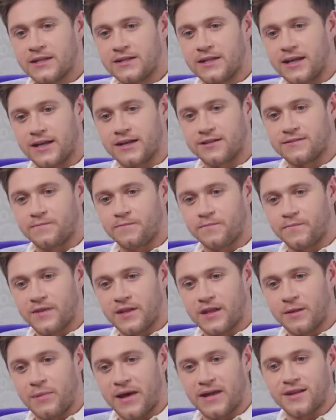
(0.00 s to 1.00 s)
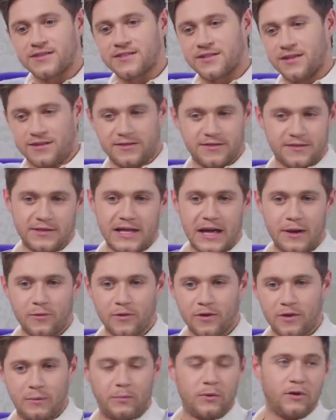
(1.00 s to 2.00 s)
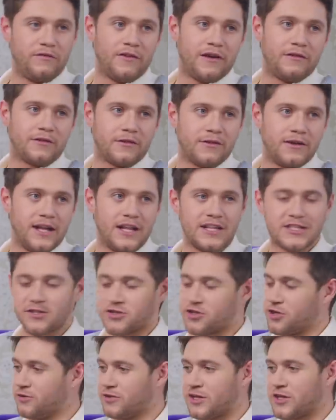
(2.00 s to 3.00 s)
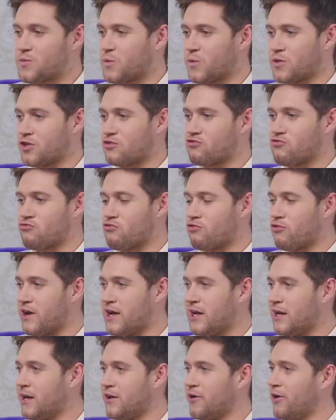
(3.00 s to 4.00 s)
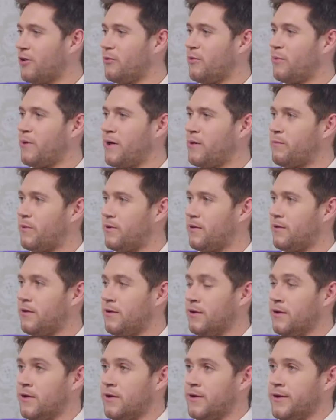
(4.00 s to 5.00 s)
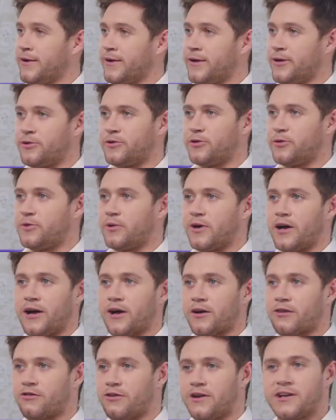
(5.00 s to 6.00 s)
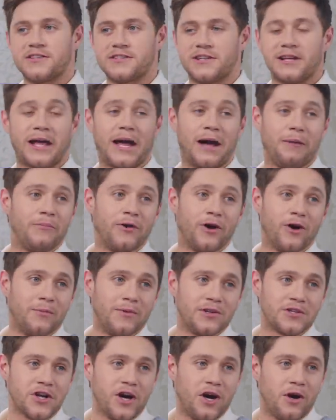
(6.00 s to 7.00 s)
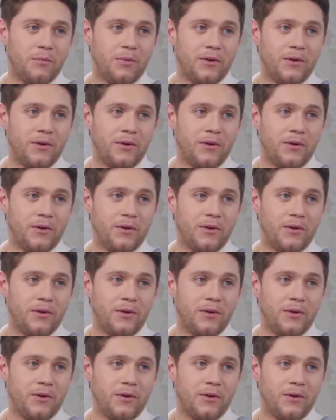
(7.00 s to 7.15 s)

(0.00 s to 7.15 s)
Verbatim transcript: like a, a pedestal that we're above everyone else. The truth is, we're just really normal people who do a crazily abnormal job.